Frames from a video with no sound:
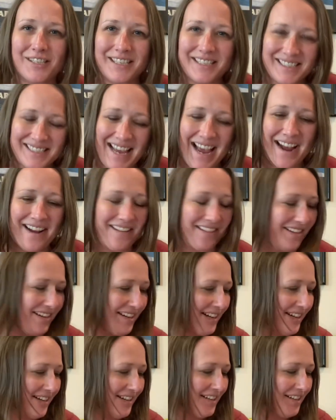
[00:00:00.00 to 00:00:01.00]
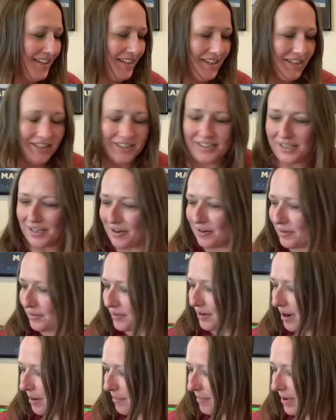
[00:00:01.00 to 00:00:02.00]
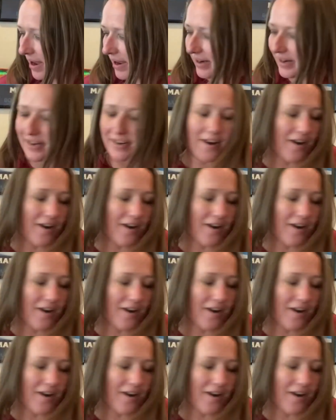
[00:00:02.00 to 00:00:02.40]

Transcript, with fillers: exactly. So not bad at